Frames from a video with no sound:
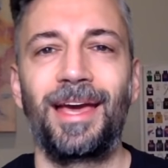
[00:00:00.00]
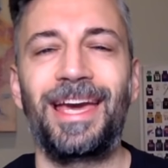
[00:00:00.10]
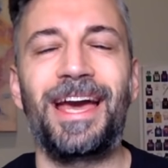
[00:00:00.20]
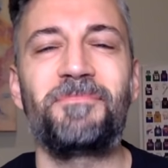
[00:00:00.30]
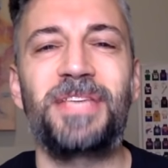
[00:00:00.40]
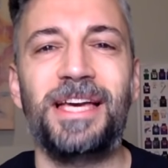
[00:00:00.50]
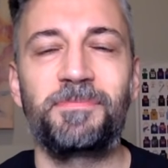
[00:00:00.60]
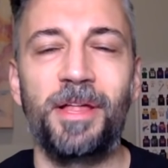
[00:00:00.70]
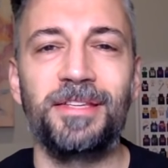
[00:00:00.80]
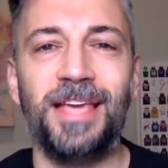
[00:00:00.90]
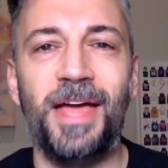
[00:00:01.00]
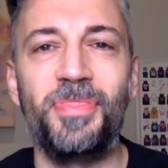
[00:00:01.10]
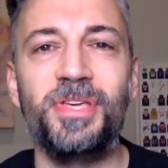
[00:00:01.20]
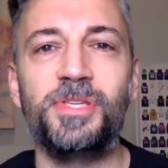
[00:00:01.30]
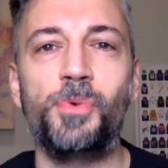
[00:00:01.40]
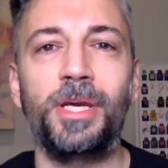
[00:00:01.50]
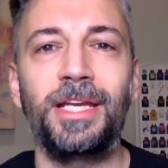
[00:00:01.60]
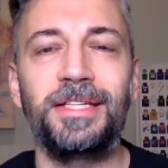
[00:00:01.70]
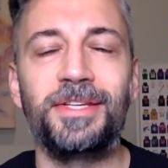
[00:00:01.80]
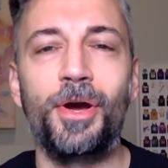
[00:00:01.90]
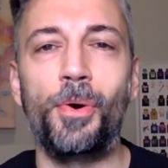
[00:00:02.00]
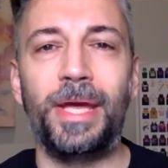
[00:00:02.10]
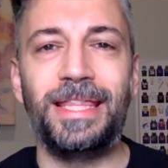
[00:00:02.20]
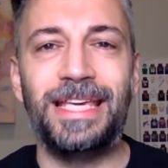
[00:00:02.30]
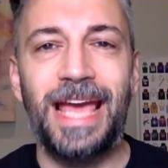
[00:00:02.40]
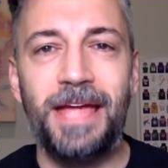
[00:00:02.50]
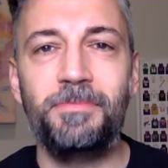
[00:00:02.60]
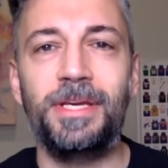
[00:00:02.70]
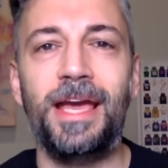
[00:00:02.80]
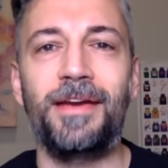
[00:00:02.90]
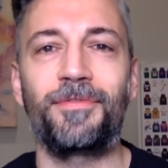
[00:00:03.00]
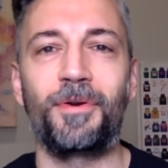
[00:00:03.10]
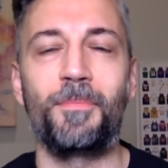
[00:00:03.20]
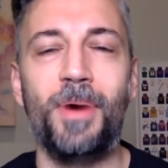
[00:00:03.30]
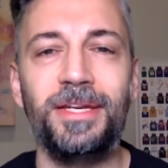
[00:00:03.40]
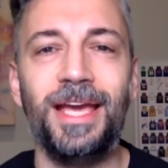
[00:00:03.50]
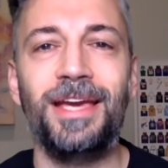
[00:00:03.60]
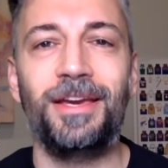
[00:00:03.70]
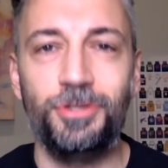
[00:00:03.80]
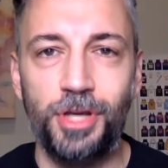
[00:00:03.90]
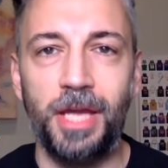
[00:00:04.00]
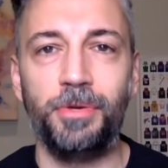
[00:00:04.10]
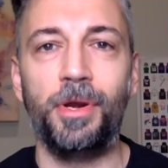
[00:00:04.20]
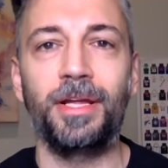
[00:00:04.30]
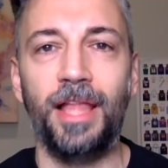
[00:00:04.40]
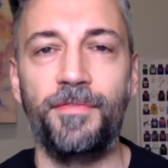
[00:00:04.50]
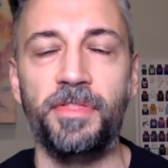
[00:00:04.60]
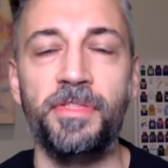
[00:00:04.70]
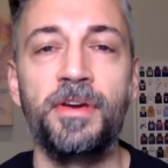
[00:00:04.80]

Hey, I'm Taz Mellis, and this is what you need to know in the NBA for Monday, January 11th.